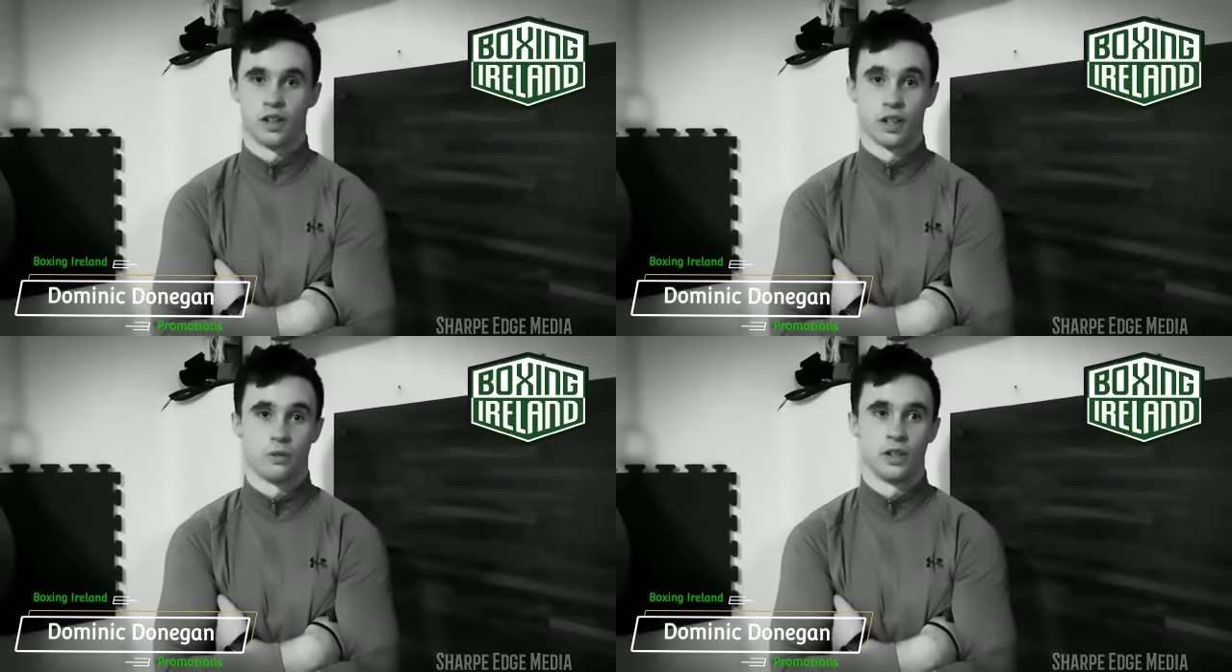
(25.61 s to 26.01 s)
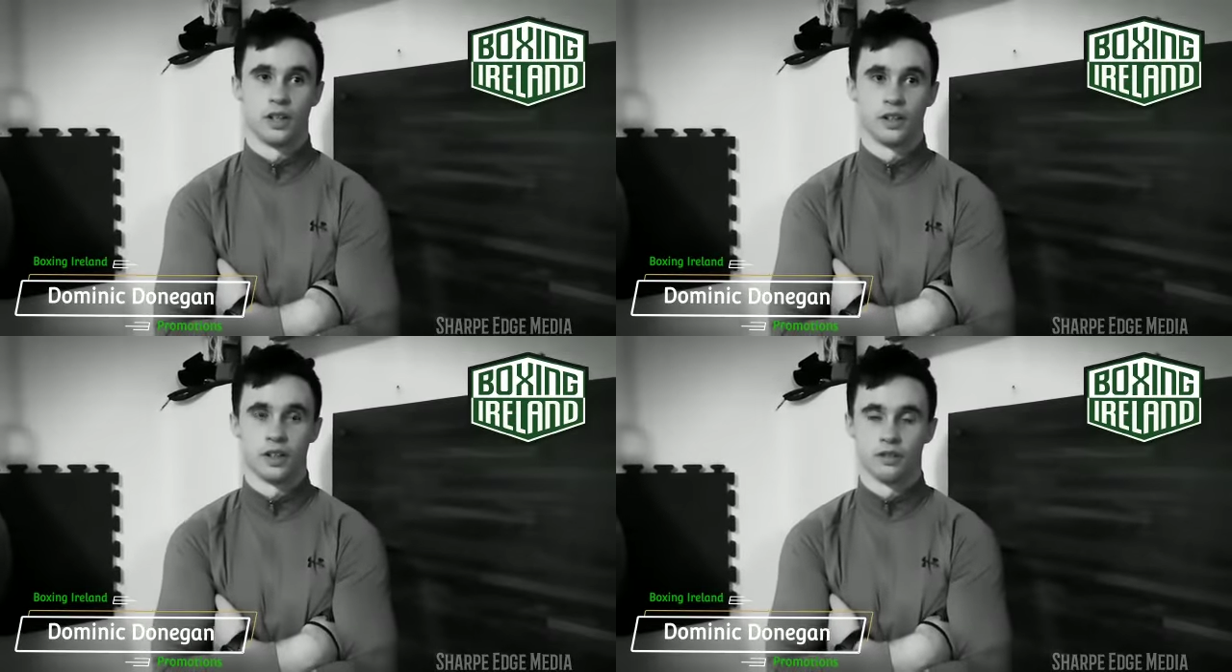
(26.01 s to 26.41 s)
I can't
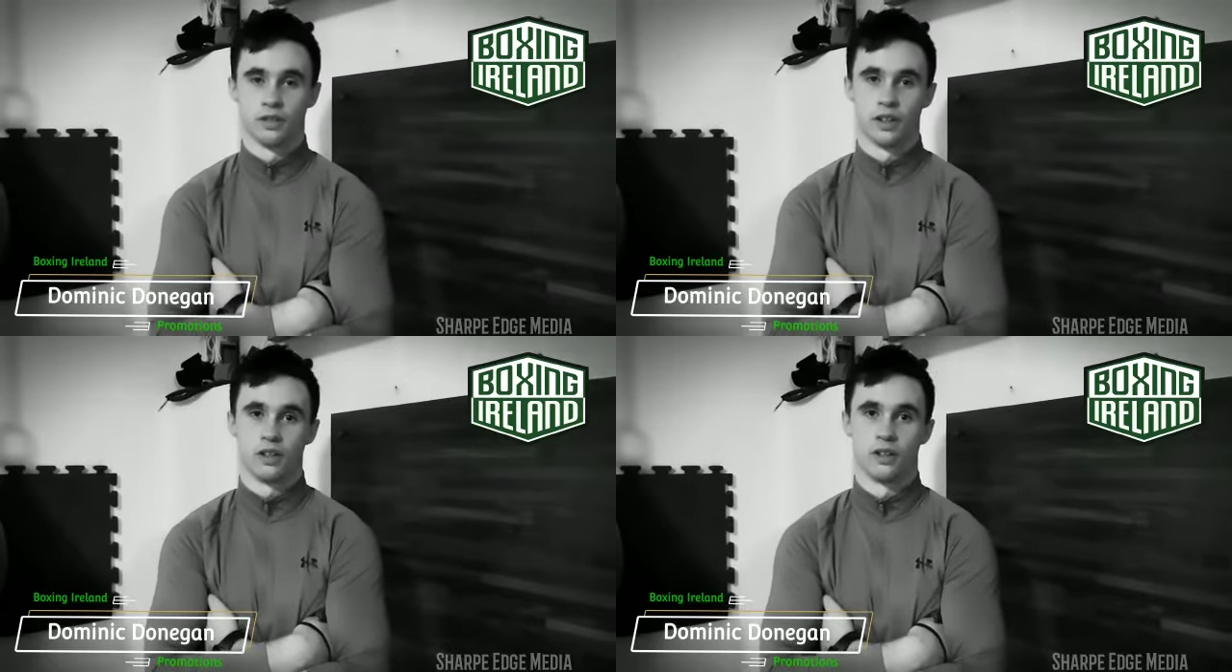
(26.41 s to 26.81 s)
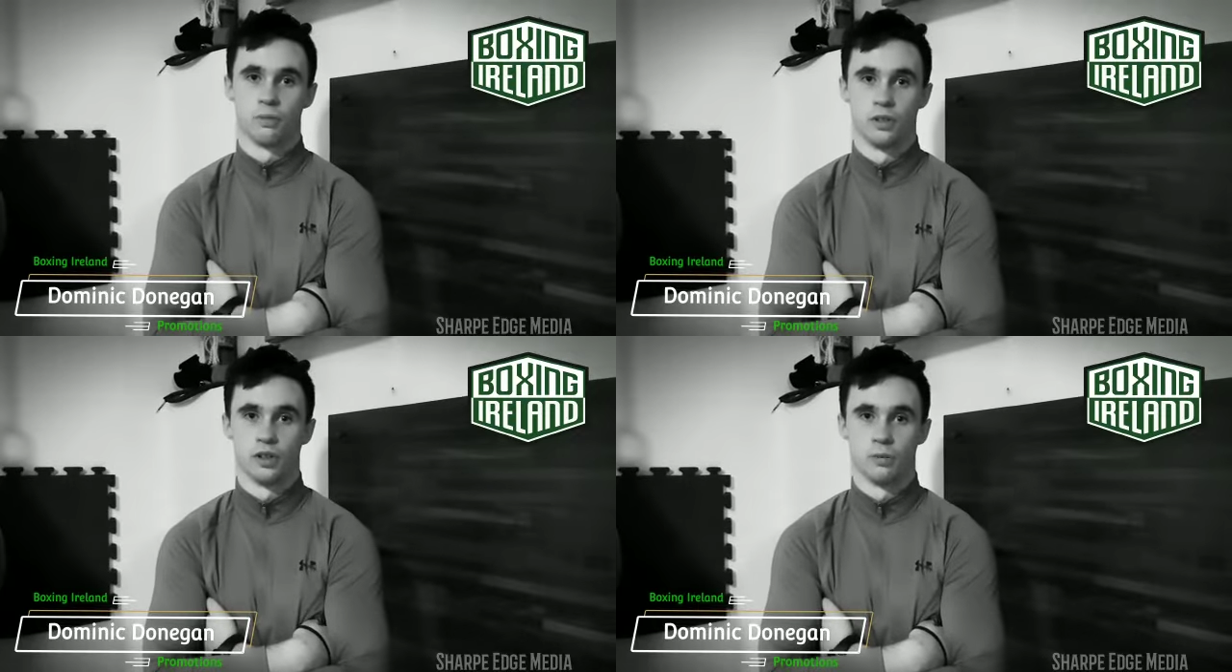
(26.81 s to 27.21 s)
wait to get fighting
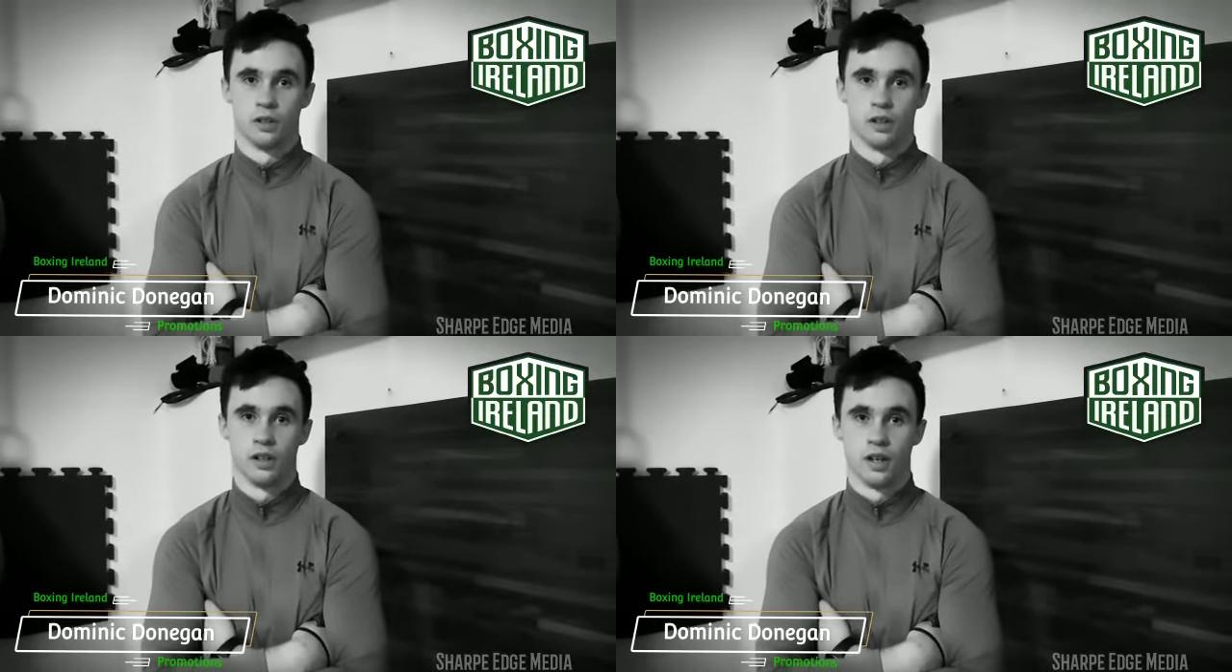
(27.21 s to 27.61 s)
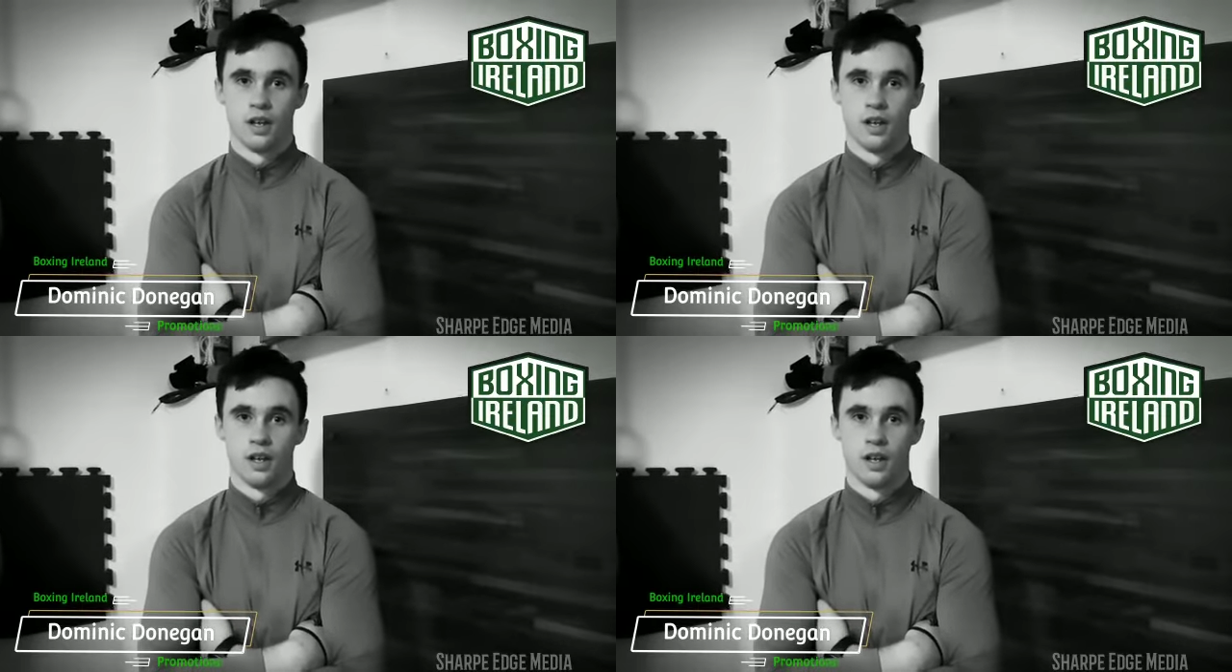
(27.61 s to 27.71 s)
up in Dublin